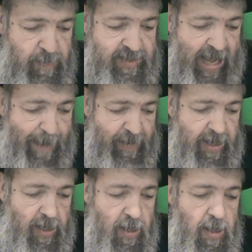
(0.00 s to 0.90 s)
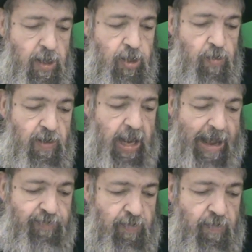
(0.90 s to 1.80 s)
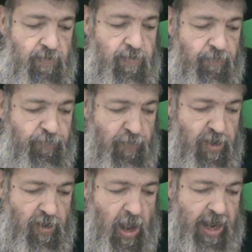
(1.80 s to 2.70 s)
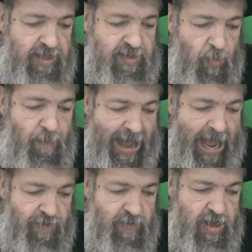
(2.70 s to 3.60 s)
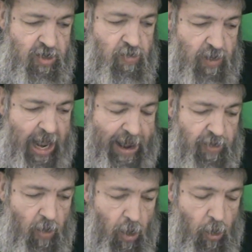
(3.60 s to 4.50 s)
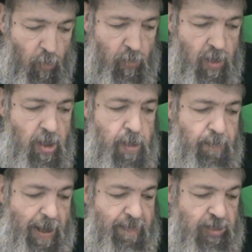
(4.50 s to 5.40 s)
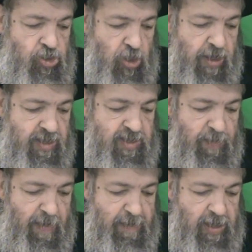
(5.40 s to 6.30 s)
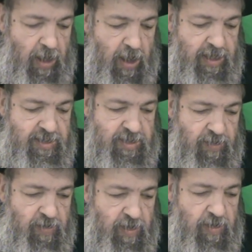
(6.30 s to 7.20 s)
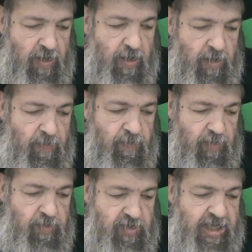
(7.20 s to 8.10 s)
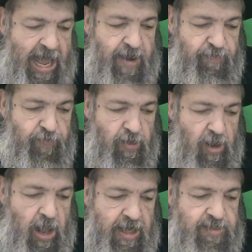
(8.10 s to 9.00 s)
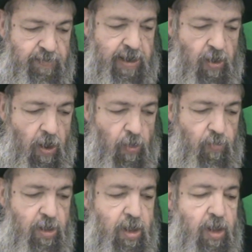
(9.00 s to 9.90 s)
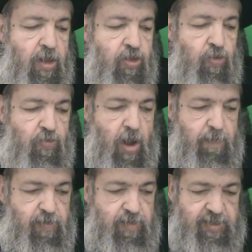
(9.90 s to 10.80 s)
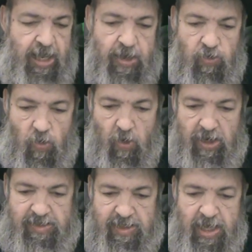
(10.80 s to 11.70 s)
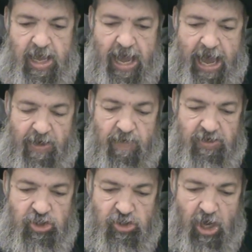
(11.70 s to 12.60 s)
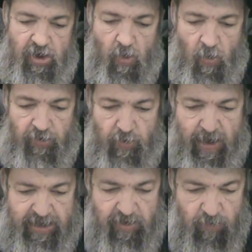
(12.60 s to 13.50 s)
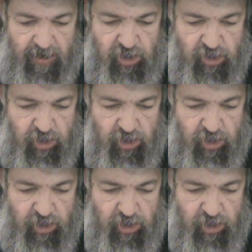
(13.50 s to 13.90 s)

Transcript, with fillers: With Zablin, you're allowed to, to fertilize, umadrinin, you're allowed to hoe, bamikshois and bamidlois, you could uh, scatter fertilizer and hoe, cucumbers and gourds, ad Rosh Hashanah, all the way to Rosh